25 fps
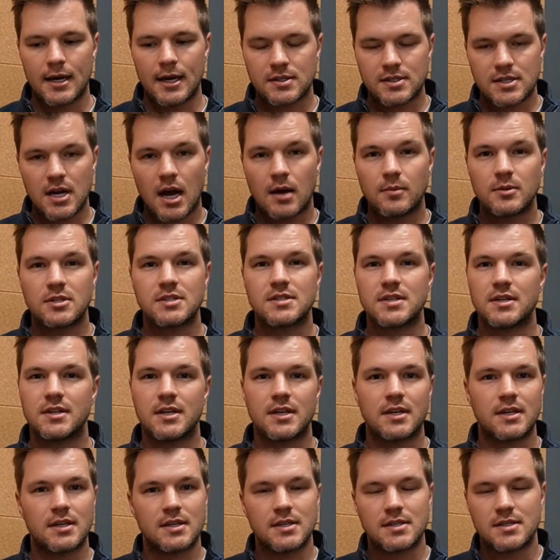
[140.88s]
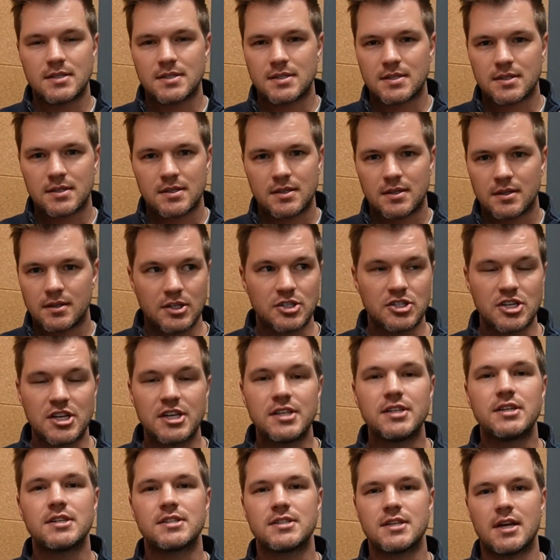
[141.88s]
Simon Sinek is a
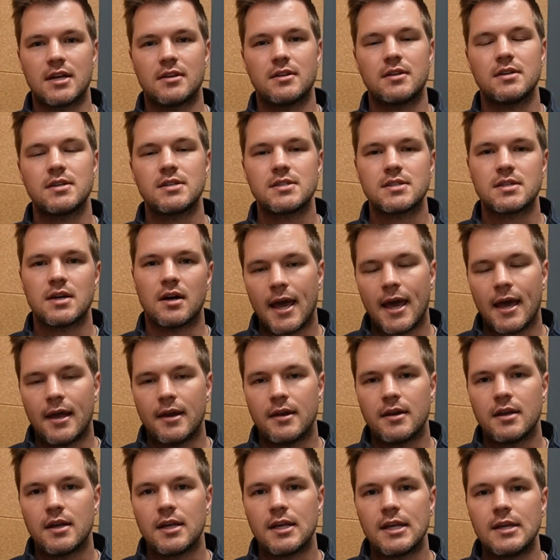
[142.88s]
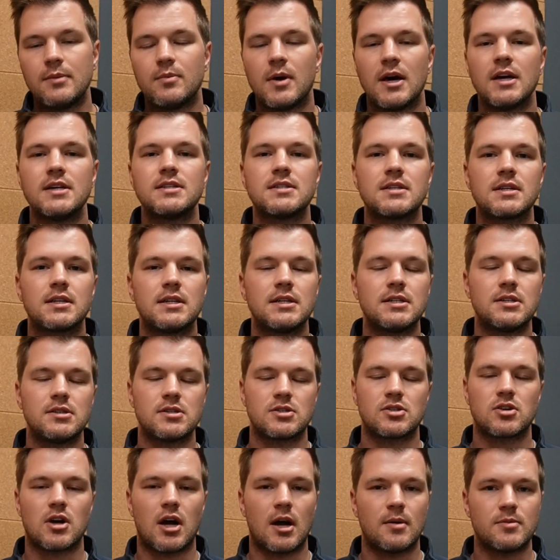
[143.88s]
genius at this, and he basically
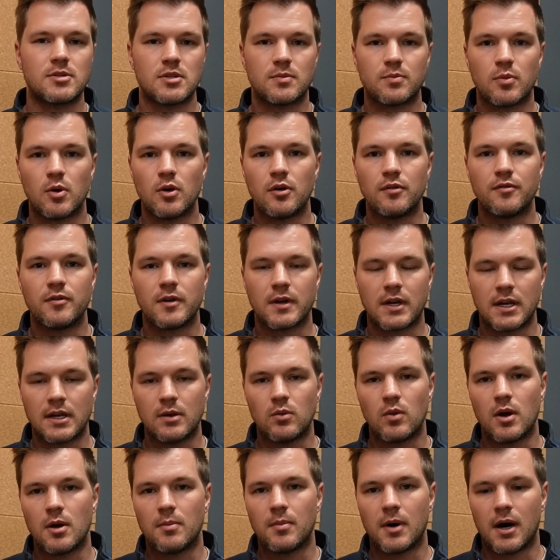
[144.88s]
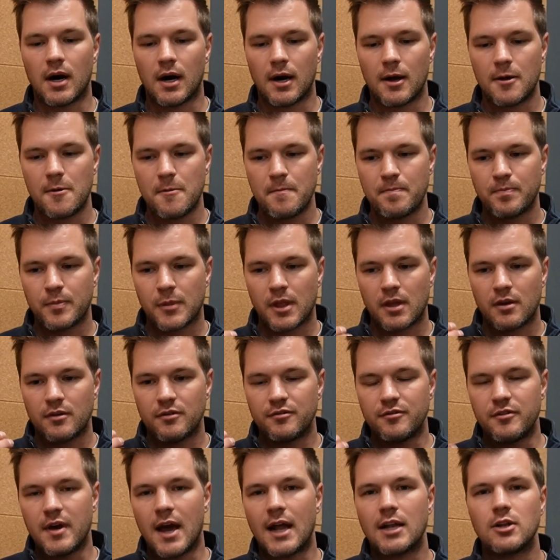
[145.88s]
describes it perfectly, whereby
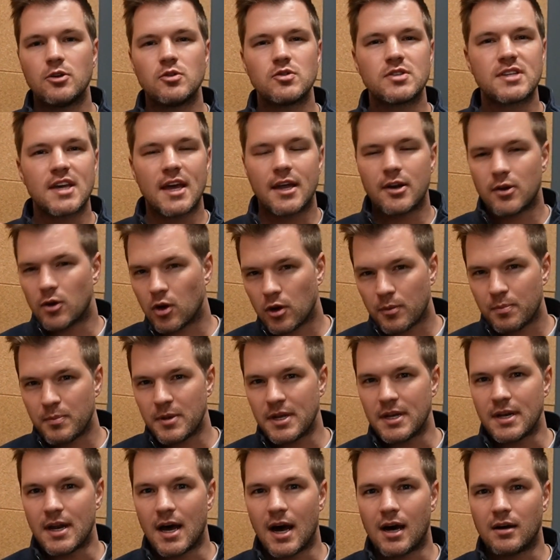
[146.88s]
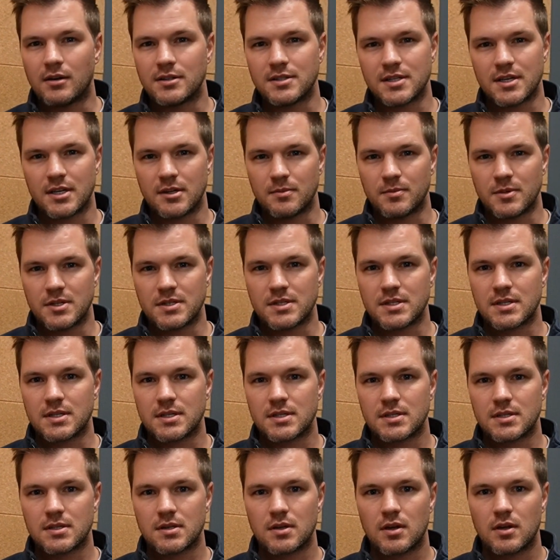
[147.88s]
values cannot be nouns in a
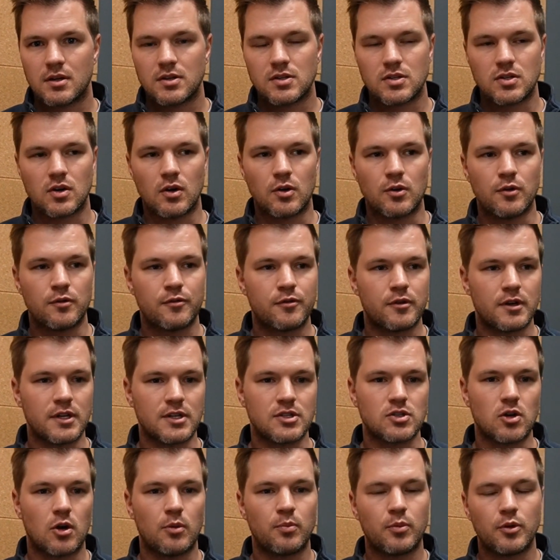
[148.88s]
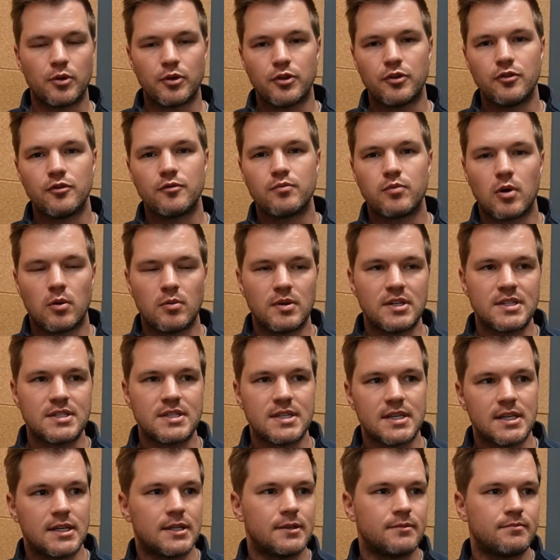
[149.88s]
business. So, for example, you've probably
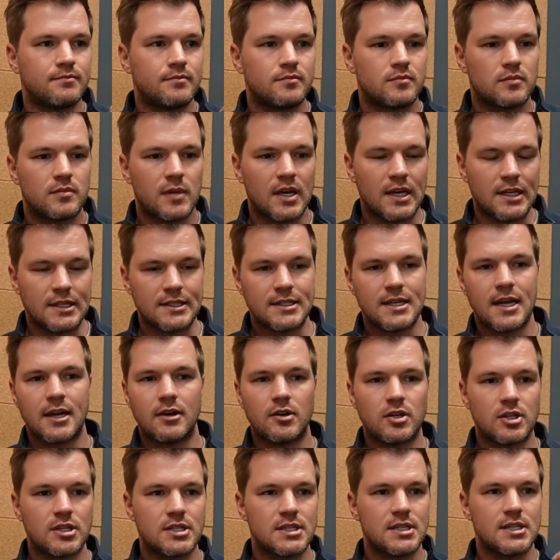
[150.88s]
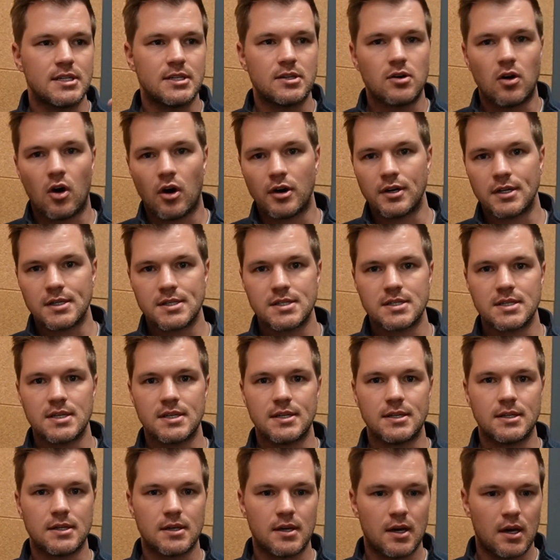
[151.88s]
seen integrity,
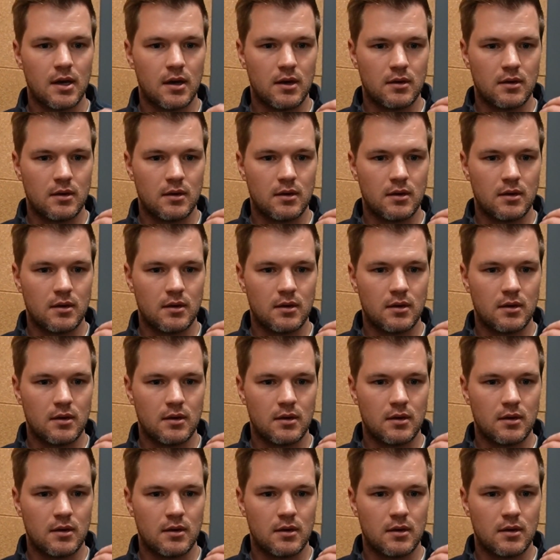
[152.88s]
honesty,